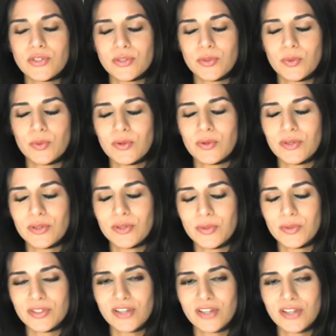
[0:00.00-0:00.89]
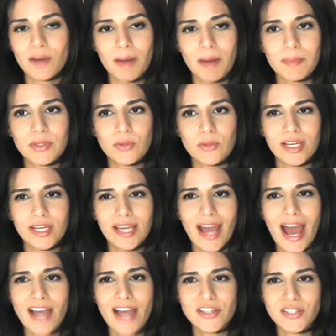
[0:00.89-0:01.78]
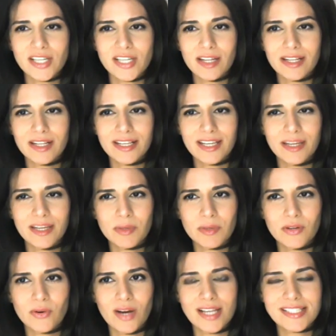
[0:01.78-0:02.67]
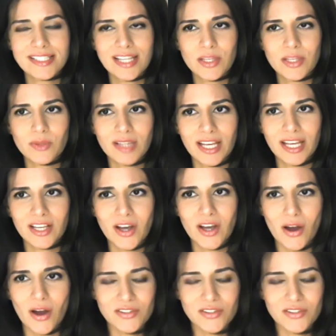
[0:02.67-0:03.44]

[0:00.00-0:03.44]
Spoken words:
you were talking about Bitcoin Cash, it kind of came across that you were like,